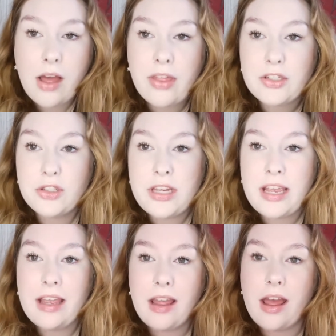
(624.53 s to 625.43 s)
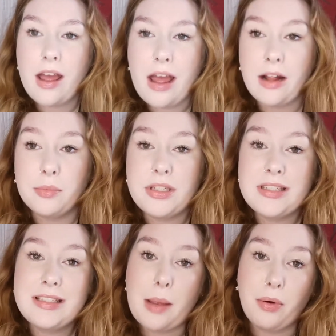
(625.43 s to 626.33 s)
And that should help
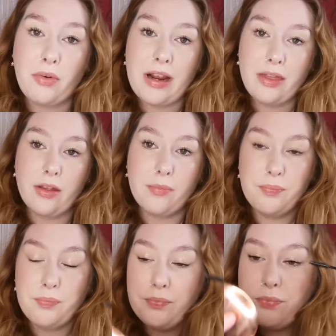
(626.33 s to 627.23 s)
to separate them.